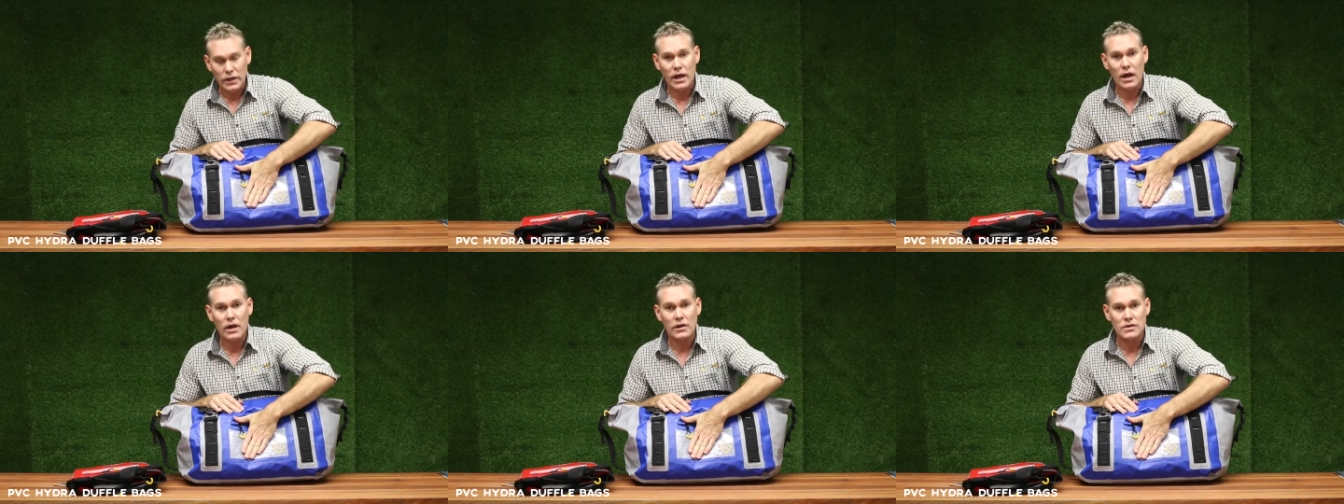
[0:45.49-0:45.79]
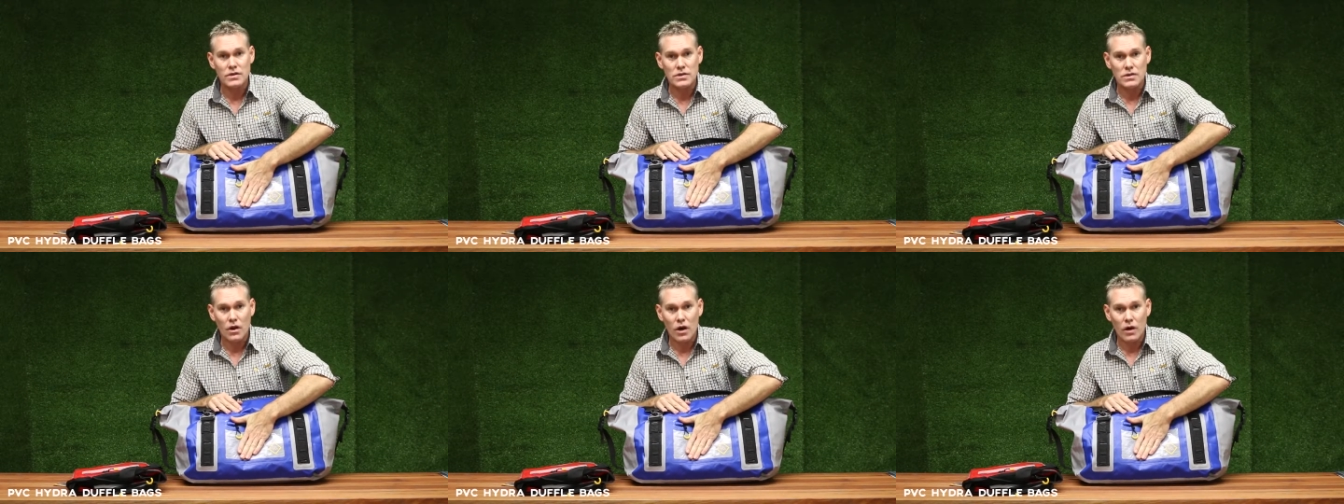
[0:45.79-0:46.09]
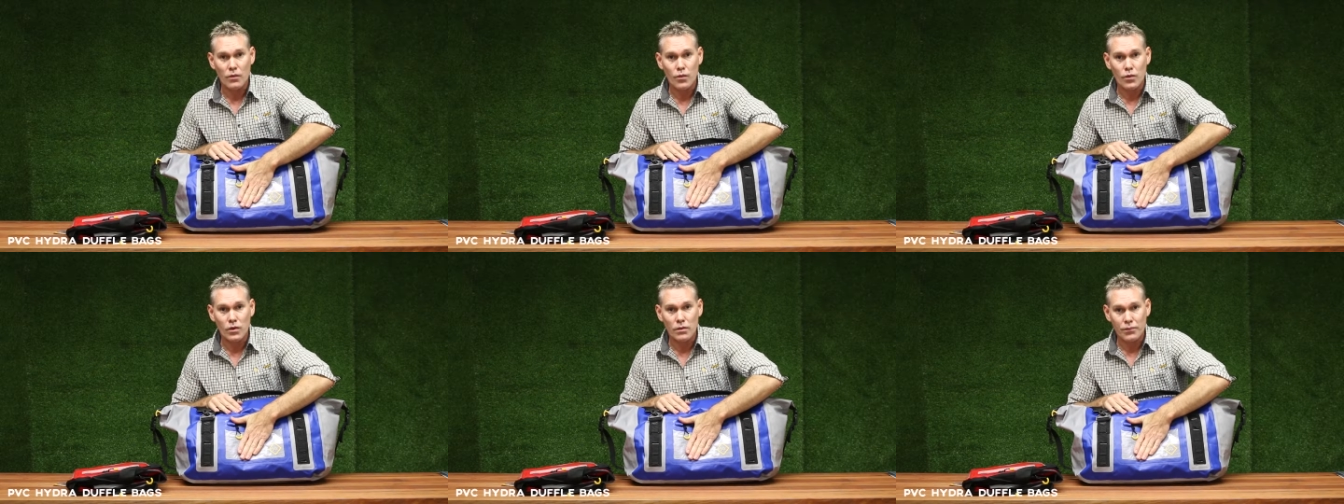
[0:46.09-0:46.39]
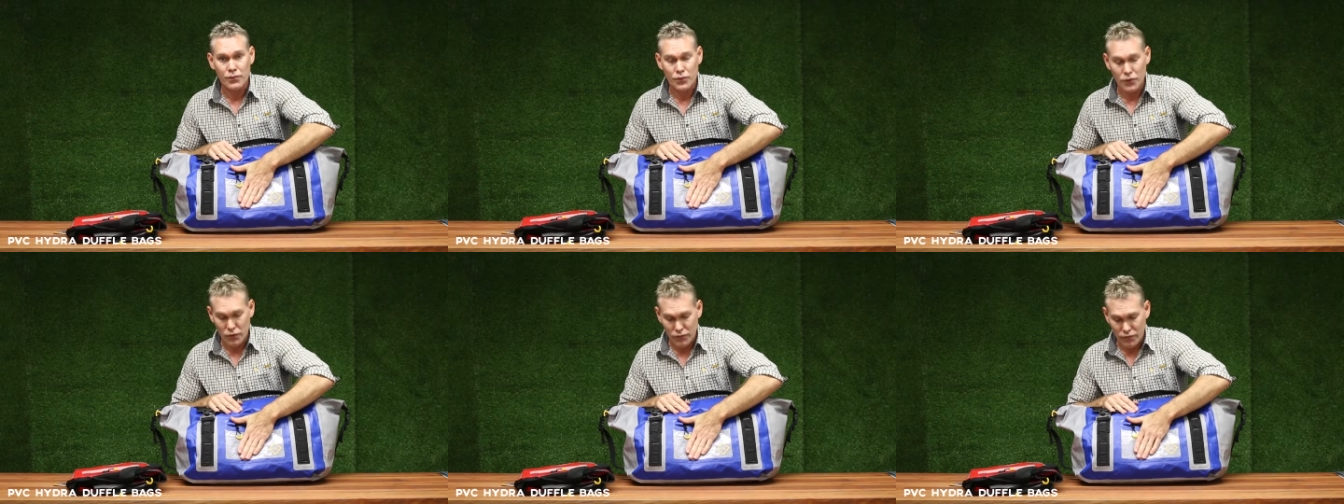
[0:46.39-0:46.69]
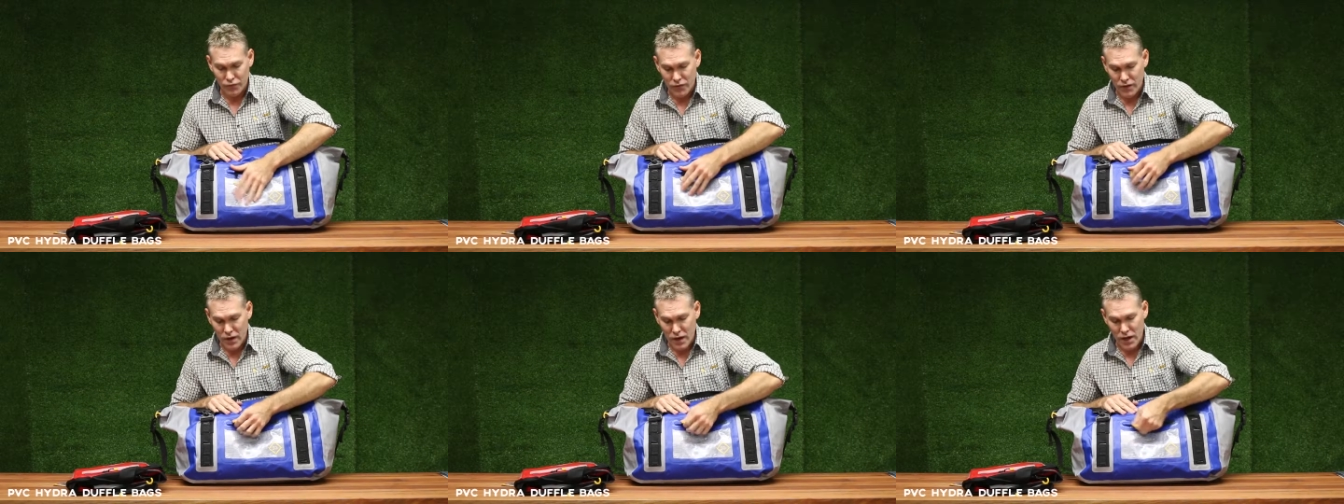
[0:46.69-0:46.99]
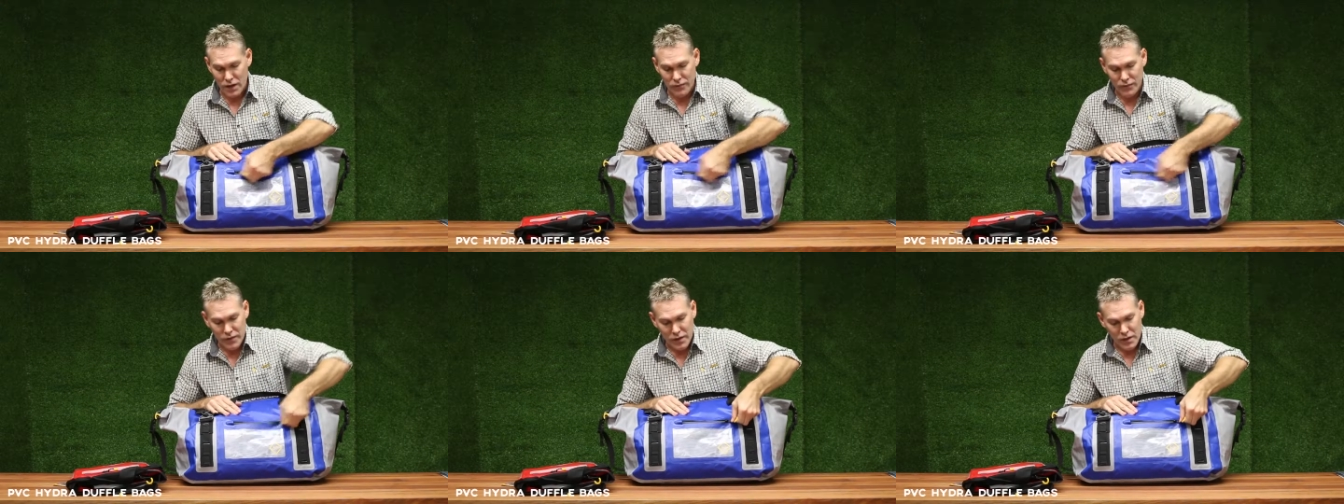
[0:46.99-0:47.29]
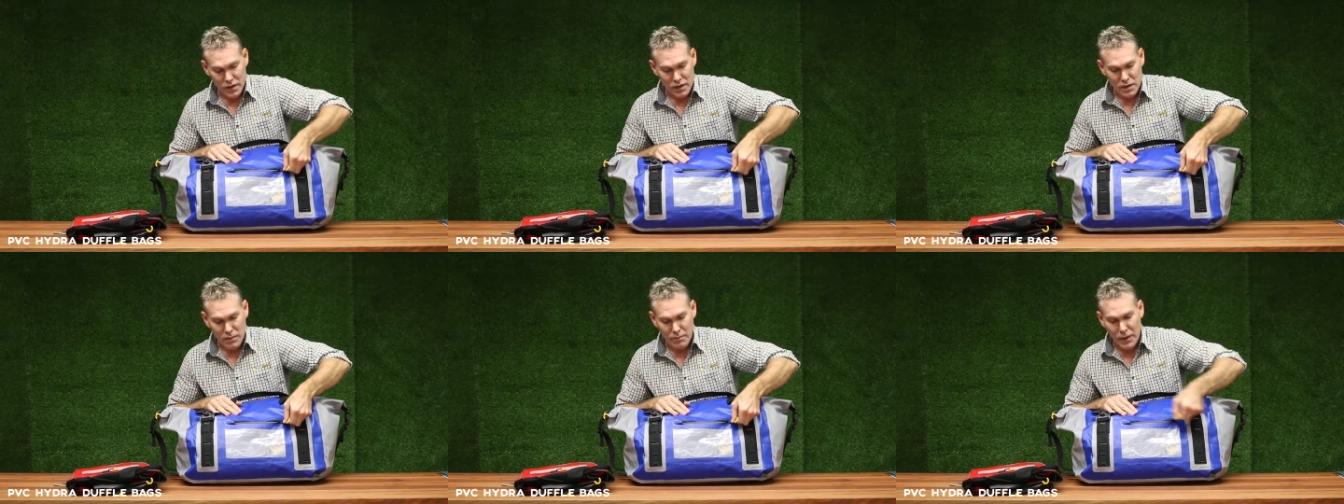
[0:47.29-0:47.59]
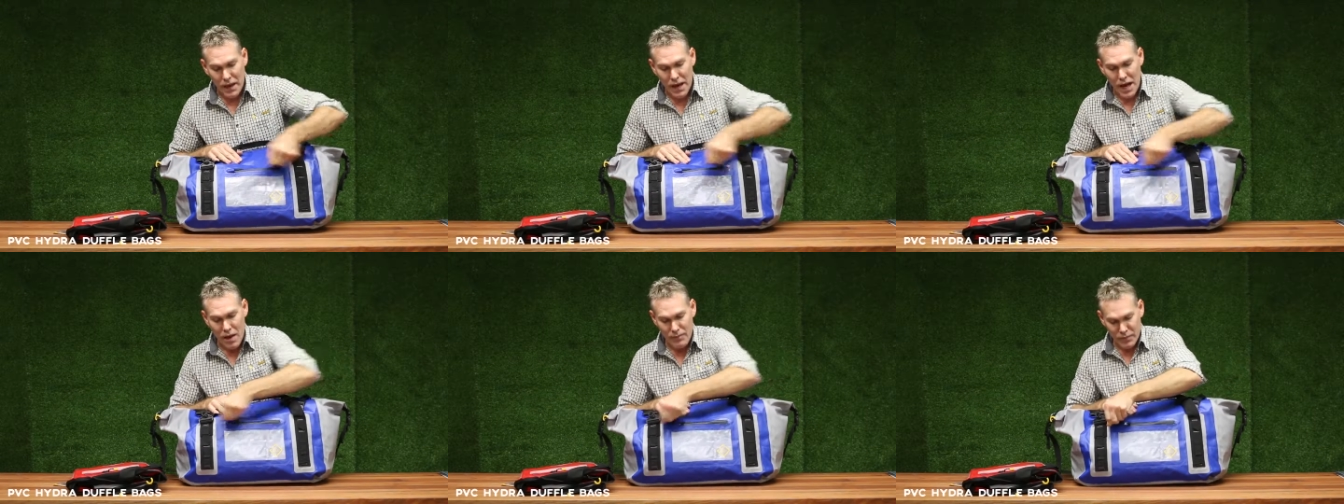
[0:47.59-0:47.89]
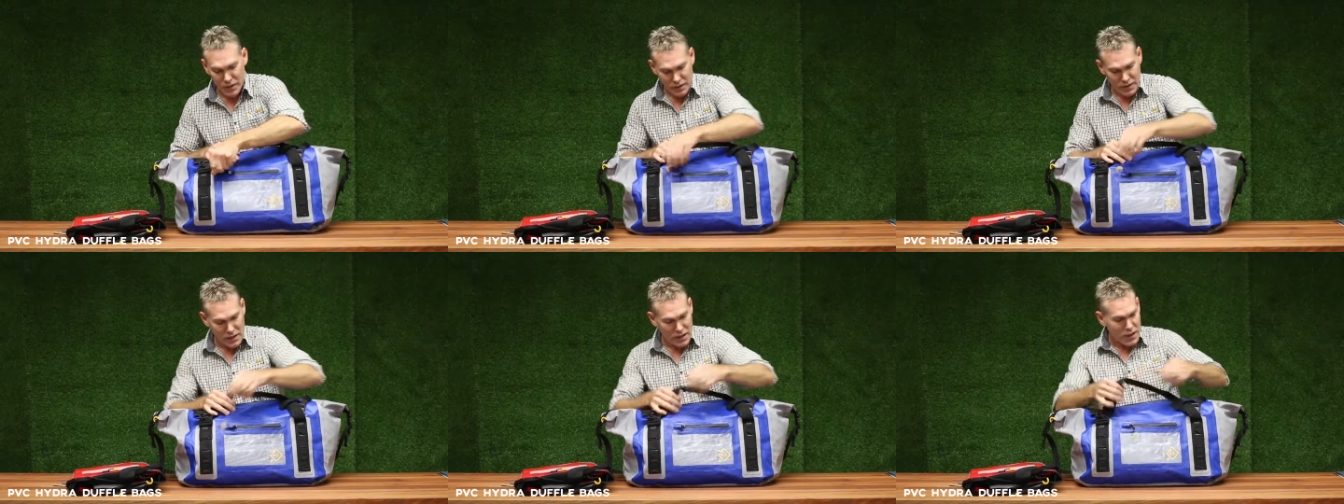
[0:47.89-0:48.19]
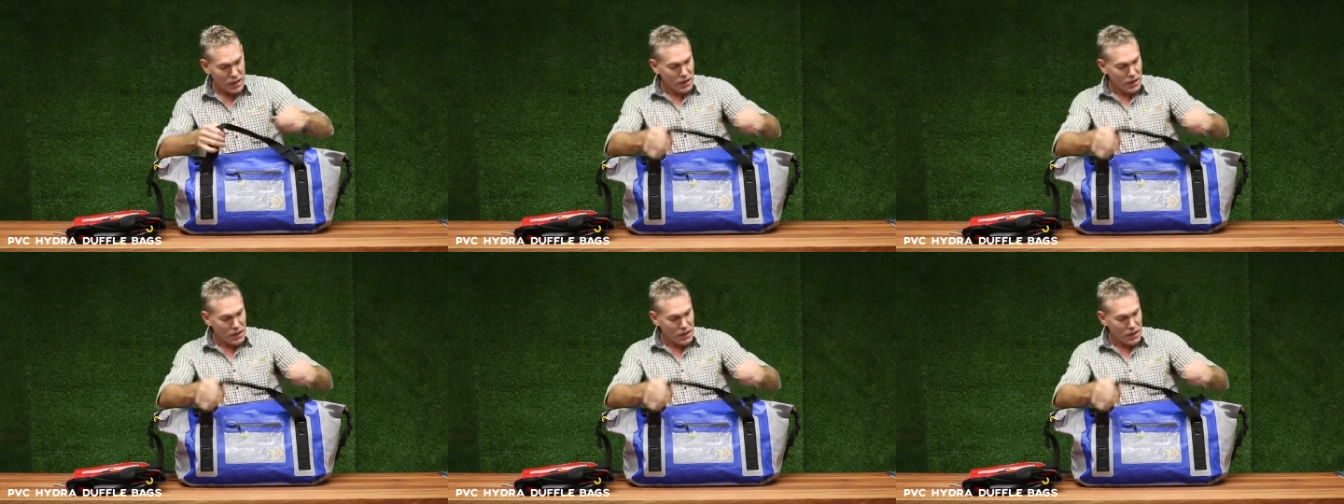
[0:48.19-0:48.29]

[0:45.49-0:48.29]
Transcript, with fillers: outside waterproof uh, compartment